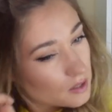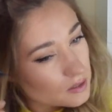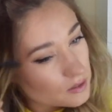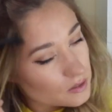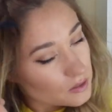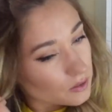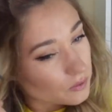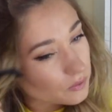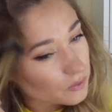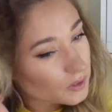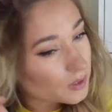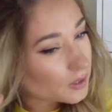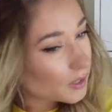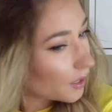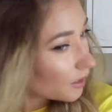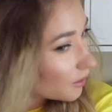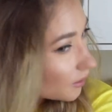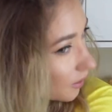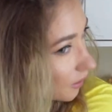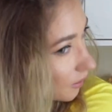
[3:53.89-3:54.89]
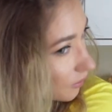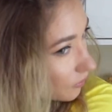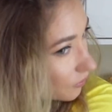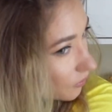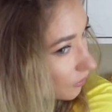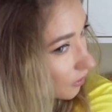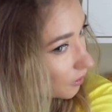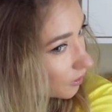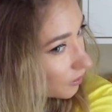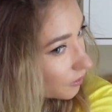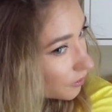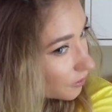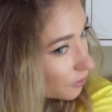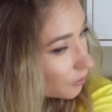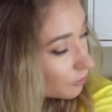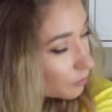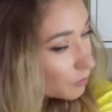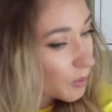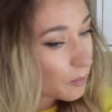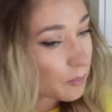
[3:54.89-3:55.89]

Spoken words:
so we get that volume,